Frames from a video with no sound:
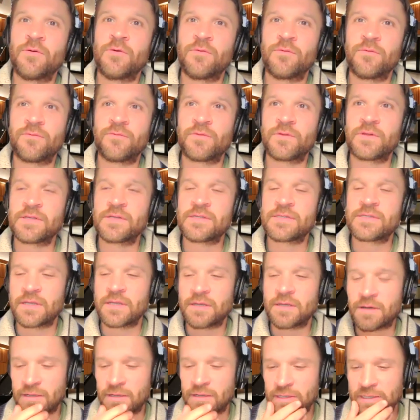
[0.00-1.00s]
for the
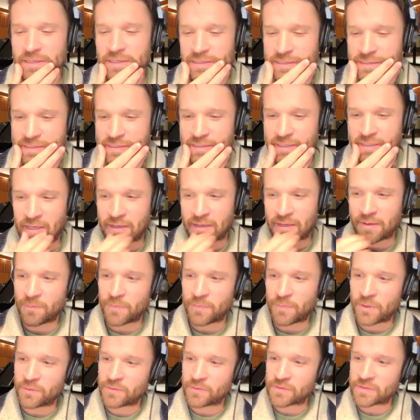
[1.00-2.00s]
listening audience,
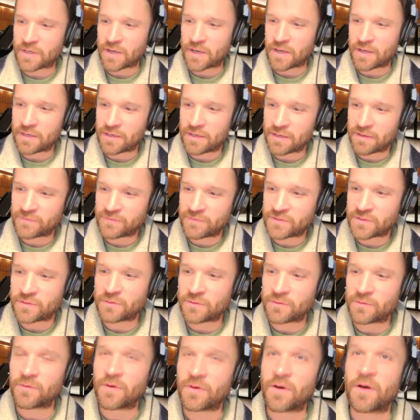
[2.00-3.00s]
Bill was kind enough
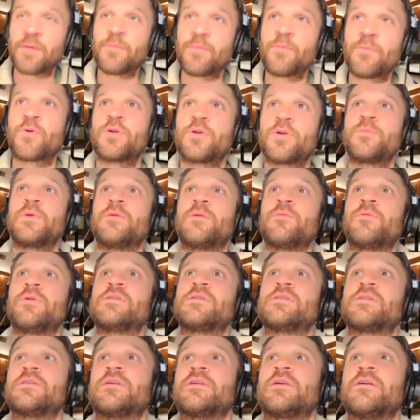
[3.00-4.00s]
to onboard me
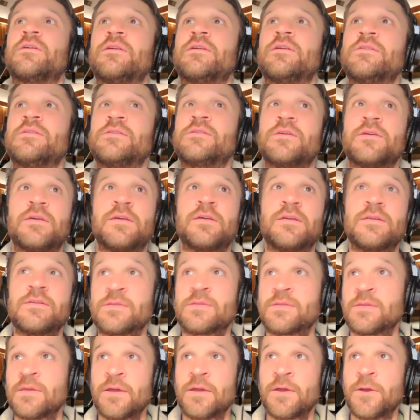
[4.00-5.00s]
recently into
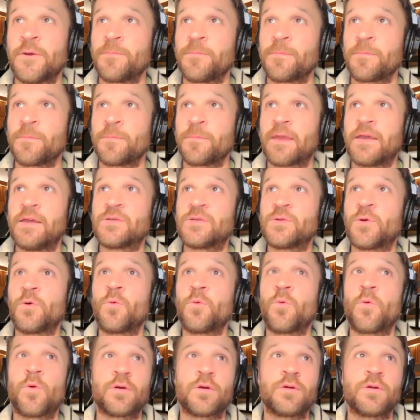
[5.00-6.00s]
his
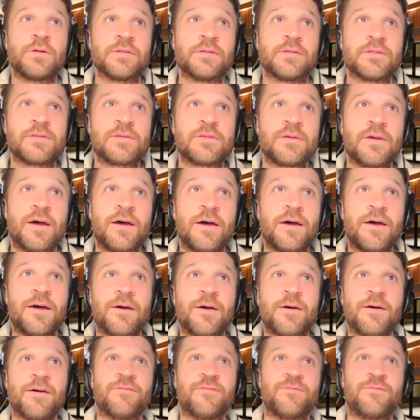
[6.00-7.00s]
whole world
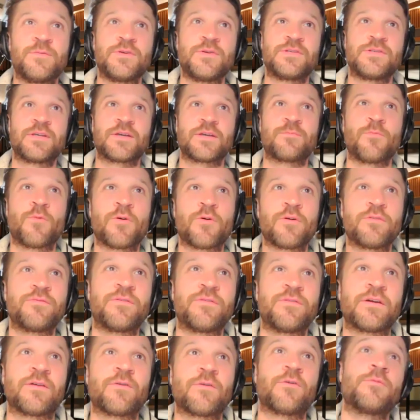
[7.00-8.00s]
of music
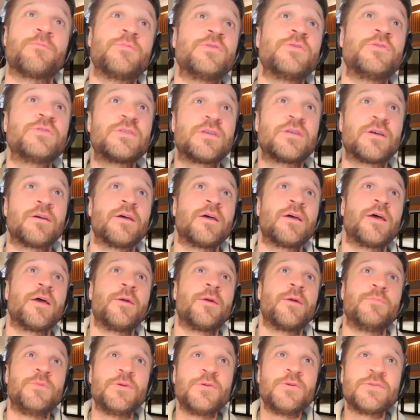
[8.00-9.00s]
morphic or musa
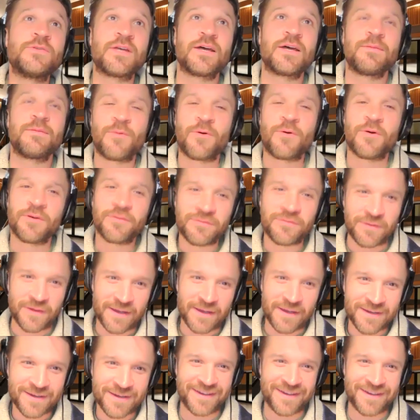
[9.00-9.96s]
morphic.